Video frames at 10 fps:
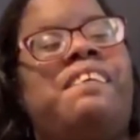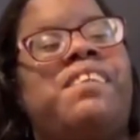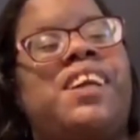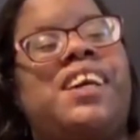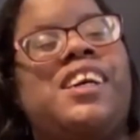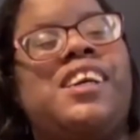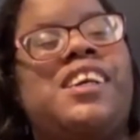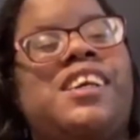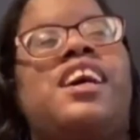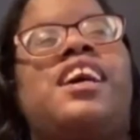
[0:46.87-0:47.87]

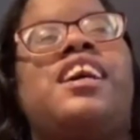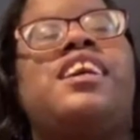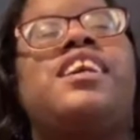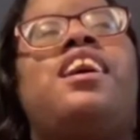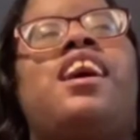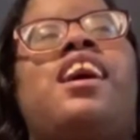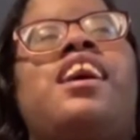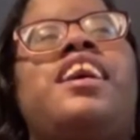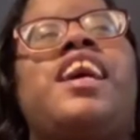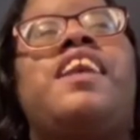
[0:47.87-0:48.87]
blessed that
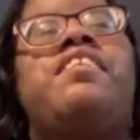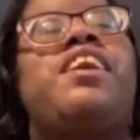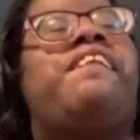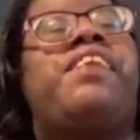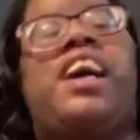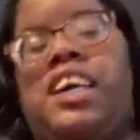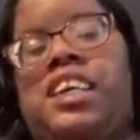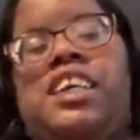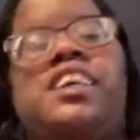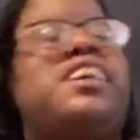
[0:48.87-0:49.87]
God gave me a
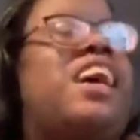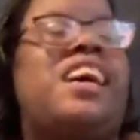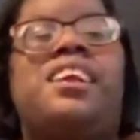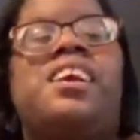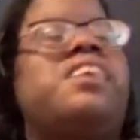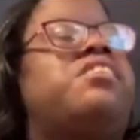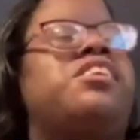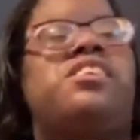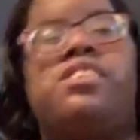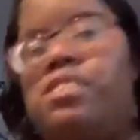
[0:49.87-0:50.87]
passion that I love
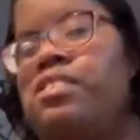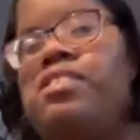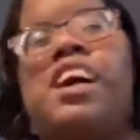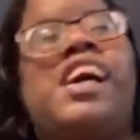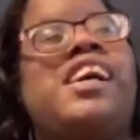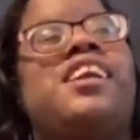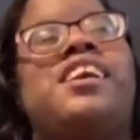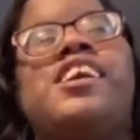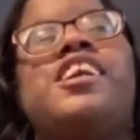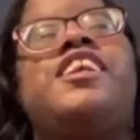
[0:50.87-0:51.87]
to do. I
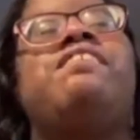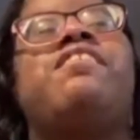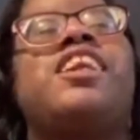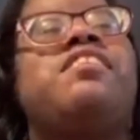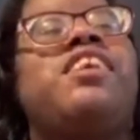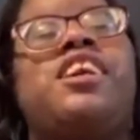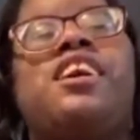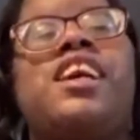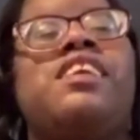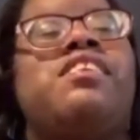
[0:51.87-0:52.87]
love to motivate
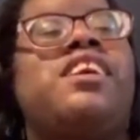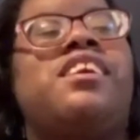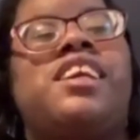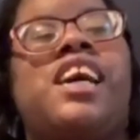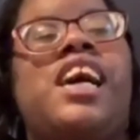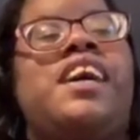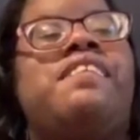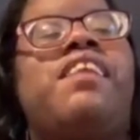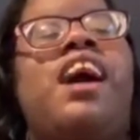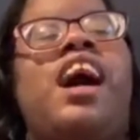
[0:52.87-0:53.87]
y'all every single
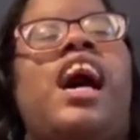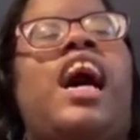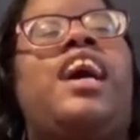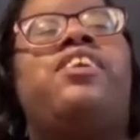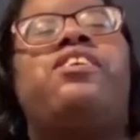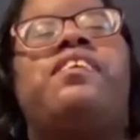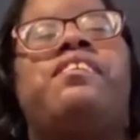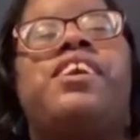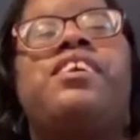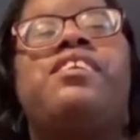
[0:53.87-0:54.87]
time I do a
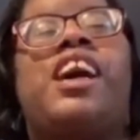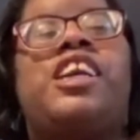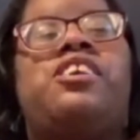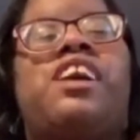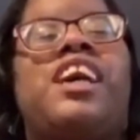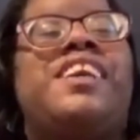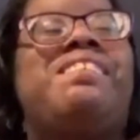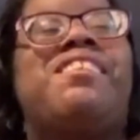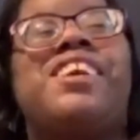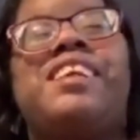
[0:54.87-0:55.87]
video. I try to
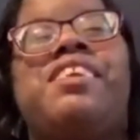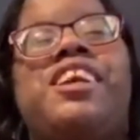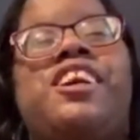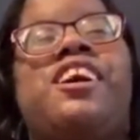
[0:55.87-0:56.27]
motivate